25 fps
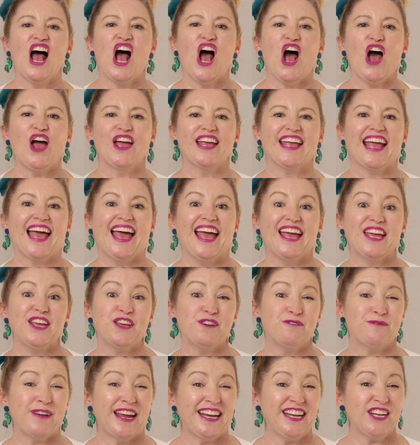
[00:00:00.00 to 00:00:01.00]
Okay, are
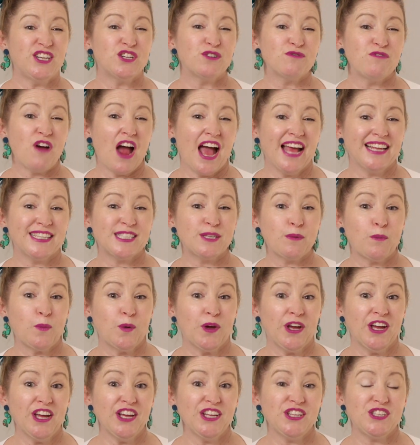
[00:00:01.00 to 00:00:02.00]
you ready to write some
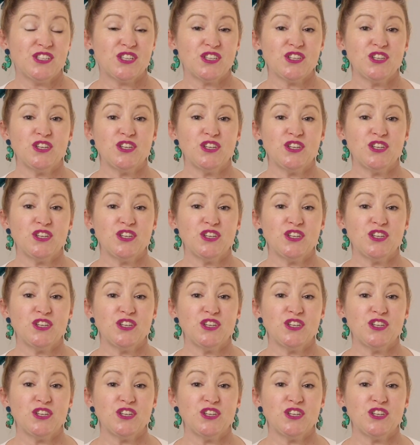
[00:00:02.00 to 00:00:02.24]
words